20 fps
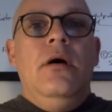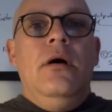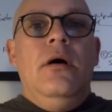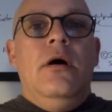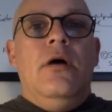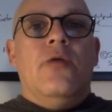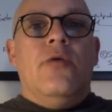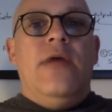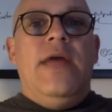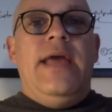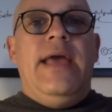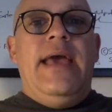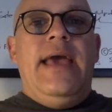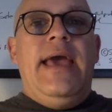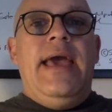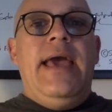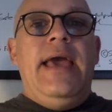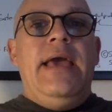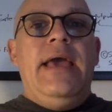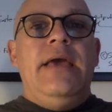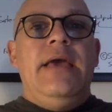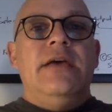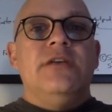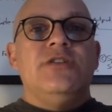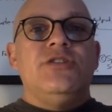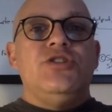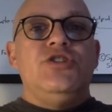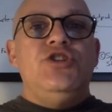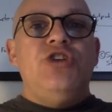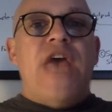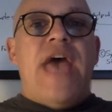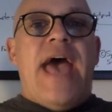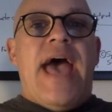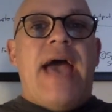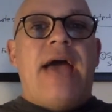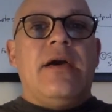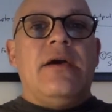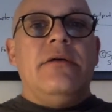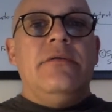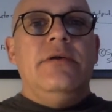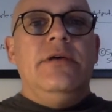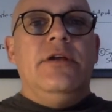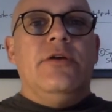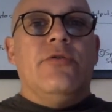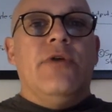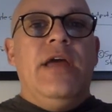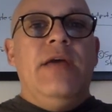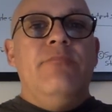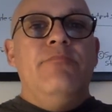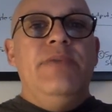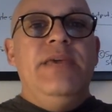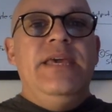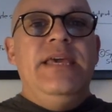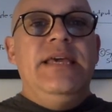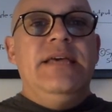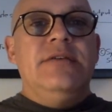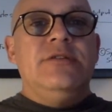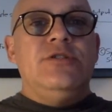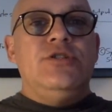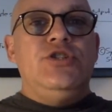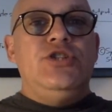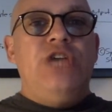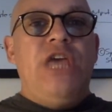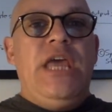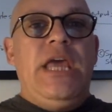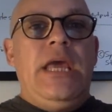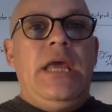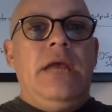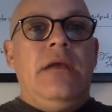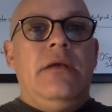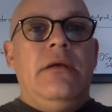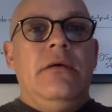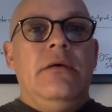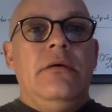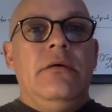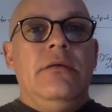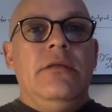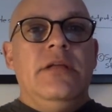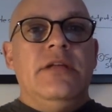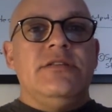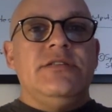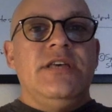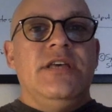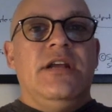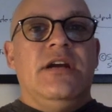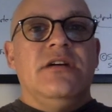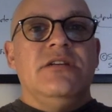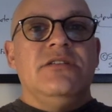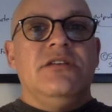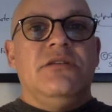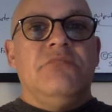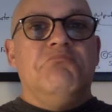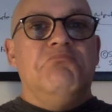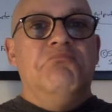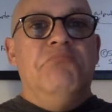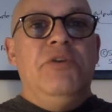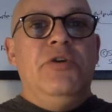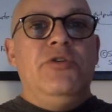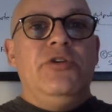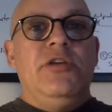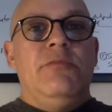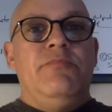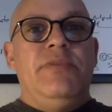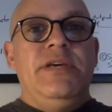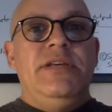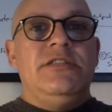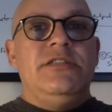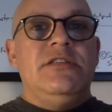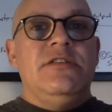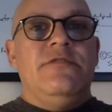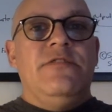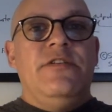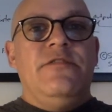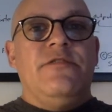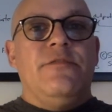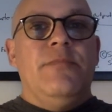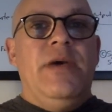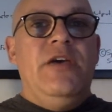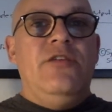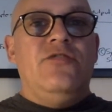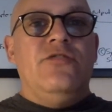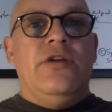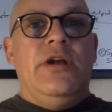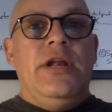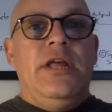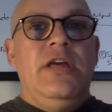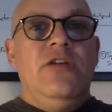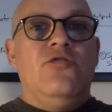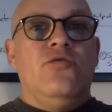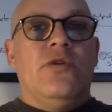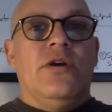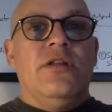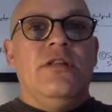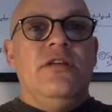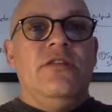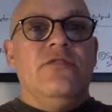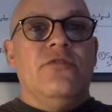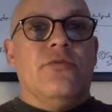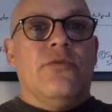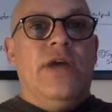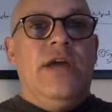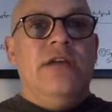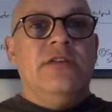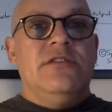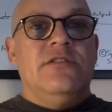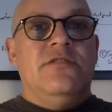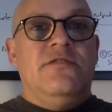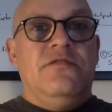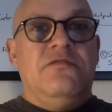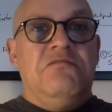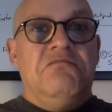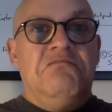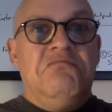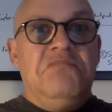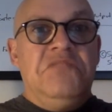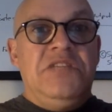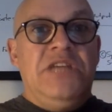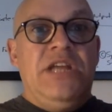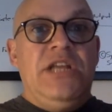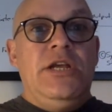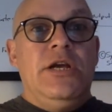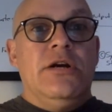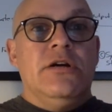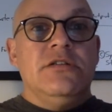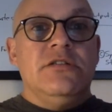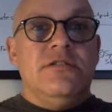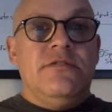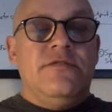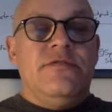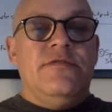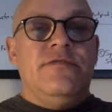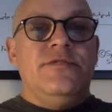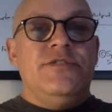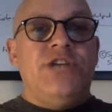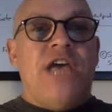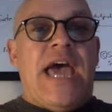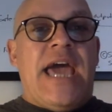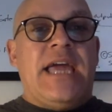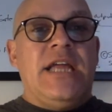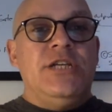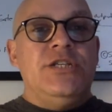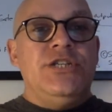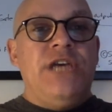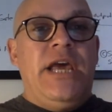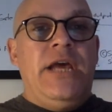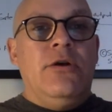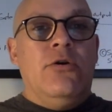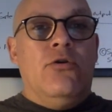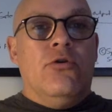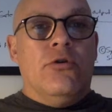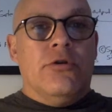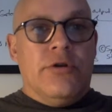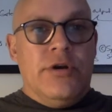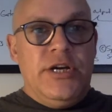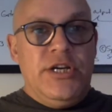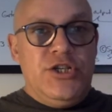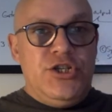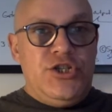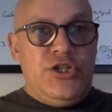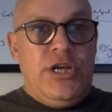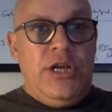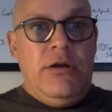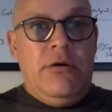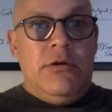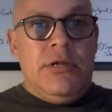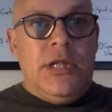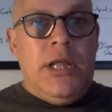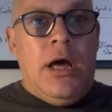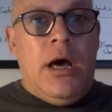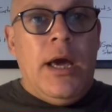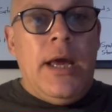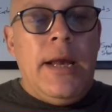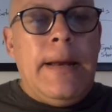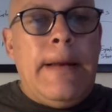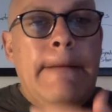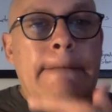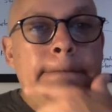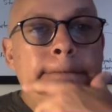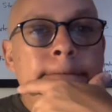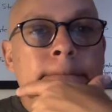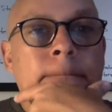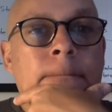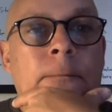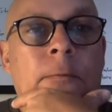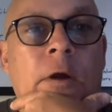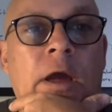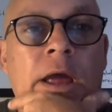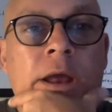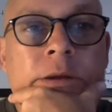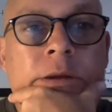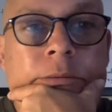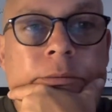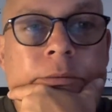array A is Jack and array B is Jane. And let's say there's 1 million pieces of information in each one of these arrays of 10 years of Jack and Jane ordering shit online, right?